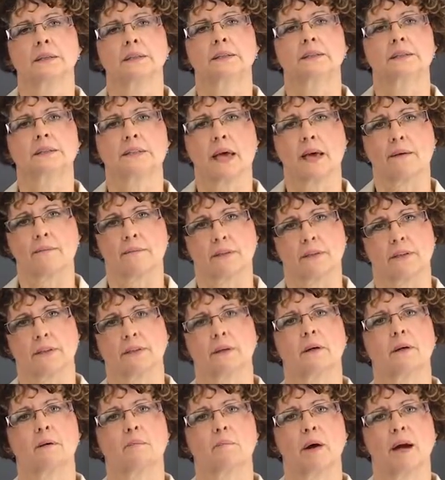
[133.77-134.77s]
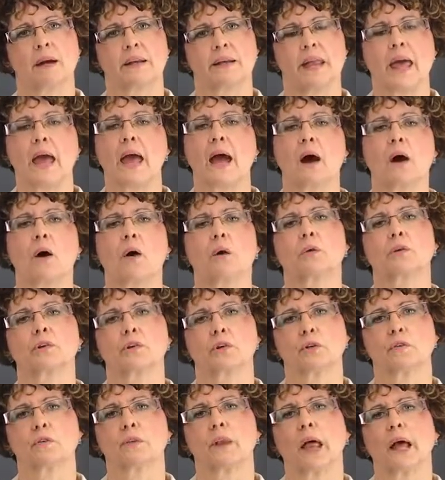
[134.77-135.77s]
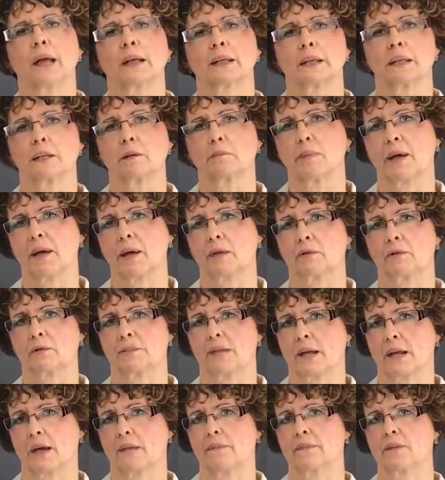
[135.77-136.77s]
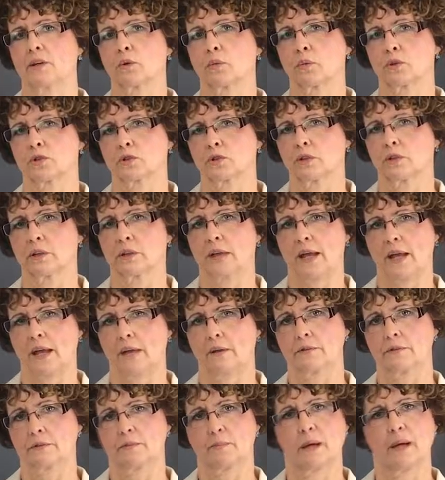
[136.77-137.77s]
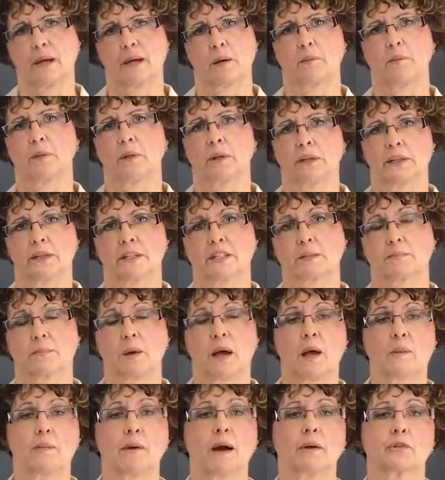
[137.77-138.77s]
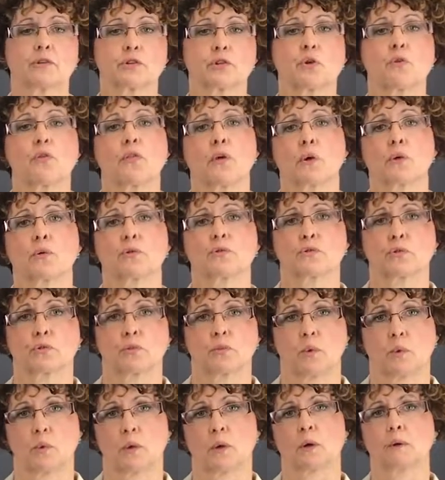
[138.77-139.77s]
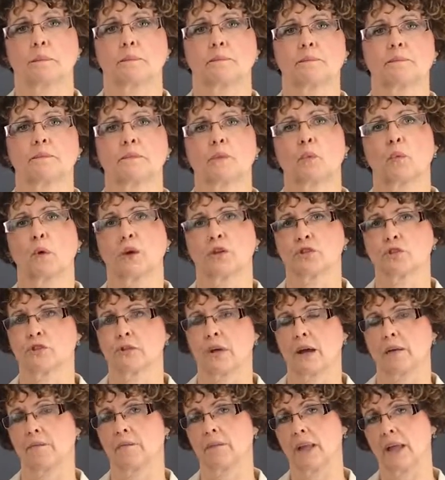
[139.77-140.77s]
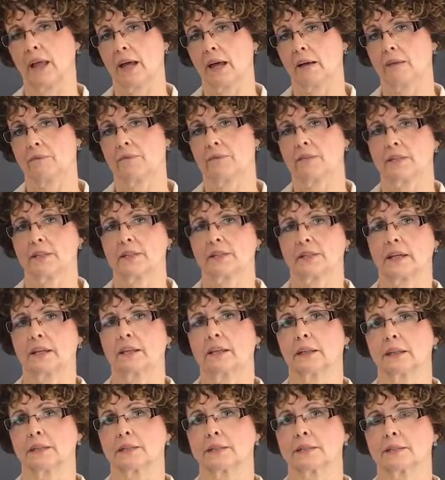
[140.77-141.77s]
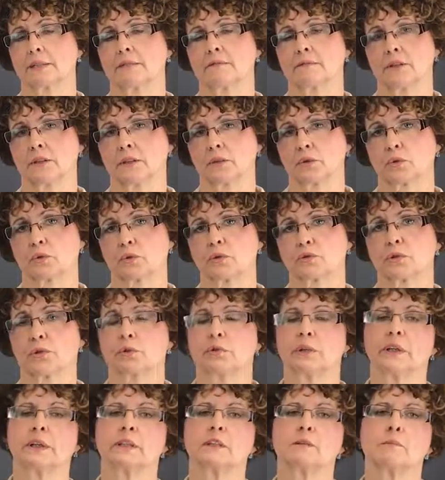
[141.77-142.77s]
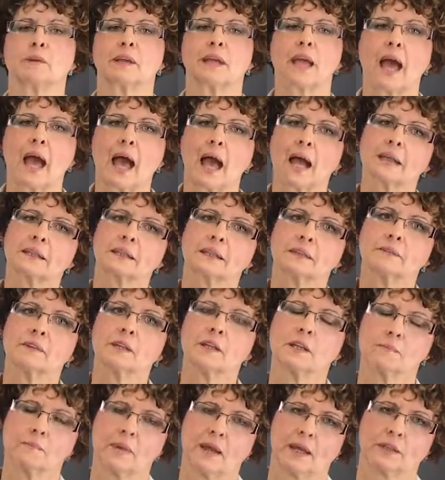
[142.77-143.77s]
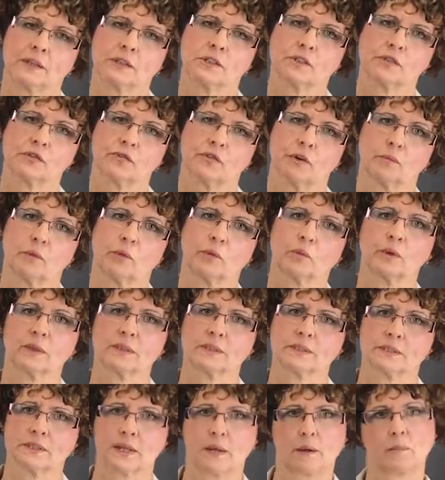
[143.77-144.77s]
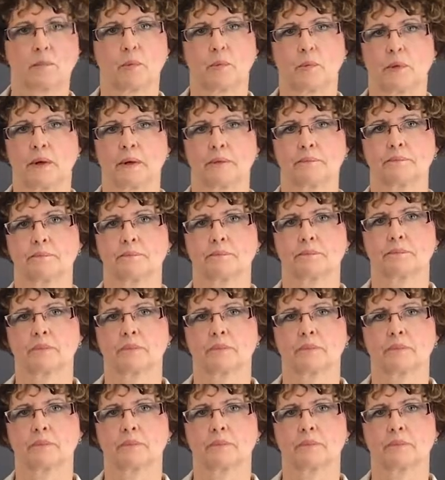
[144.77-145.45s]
7, by now, you've likely pared down the original accounts payable list by about 2/3 or more. What you have left is a list of vendors who need to be actively managed from a risk standpoint.